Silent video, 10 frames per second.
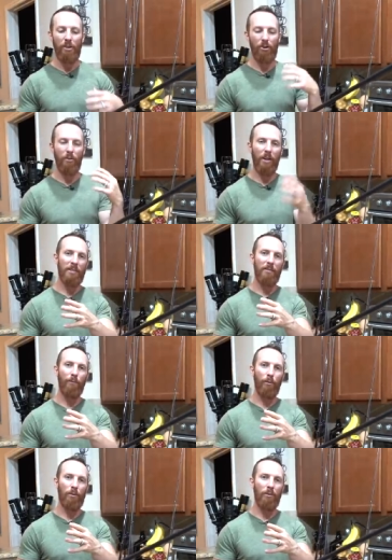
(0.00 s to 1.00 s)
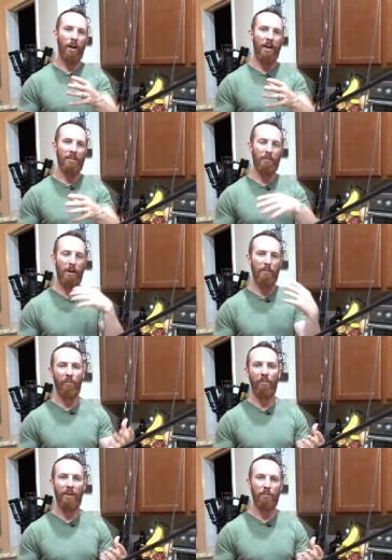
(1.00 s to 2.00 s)
showcase it for you guys, and maybe
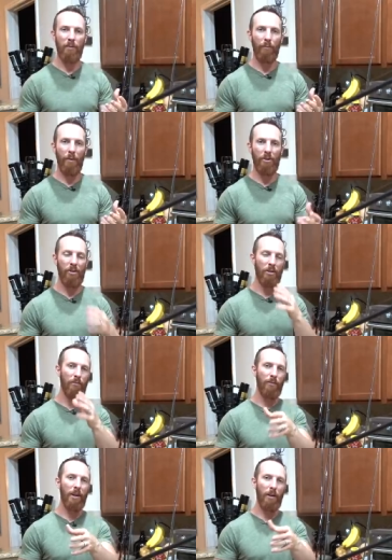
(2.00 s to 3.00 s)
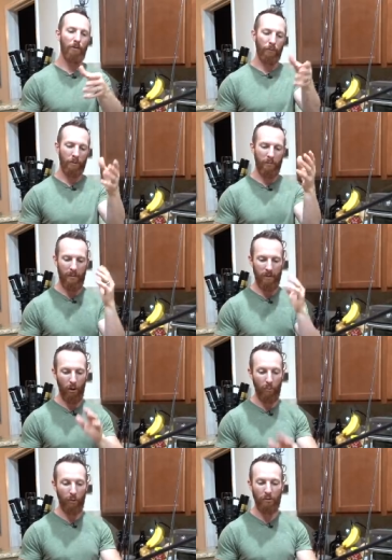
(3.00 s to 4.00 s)
provide some information that you find helpful to maybe
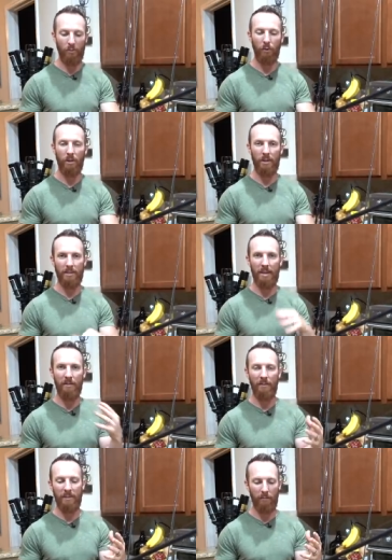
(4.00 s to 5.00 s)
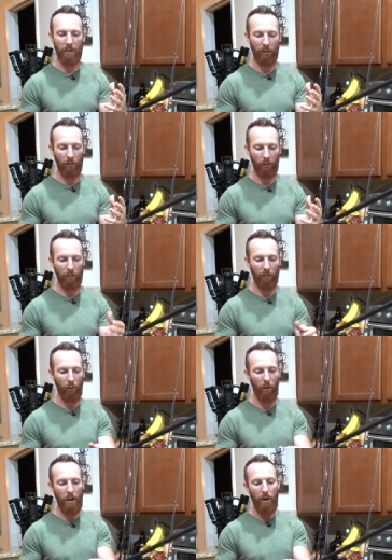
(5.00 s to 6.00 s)
go purchase one of these if it's something you're looking for.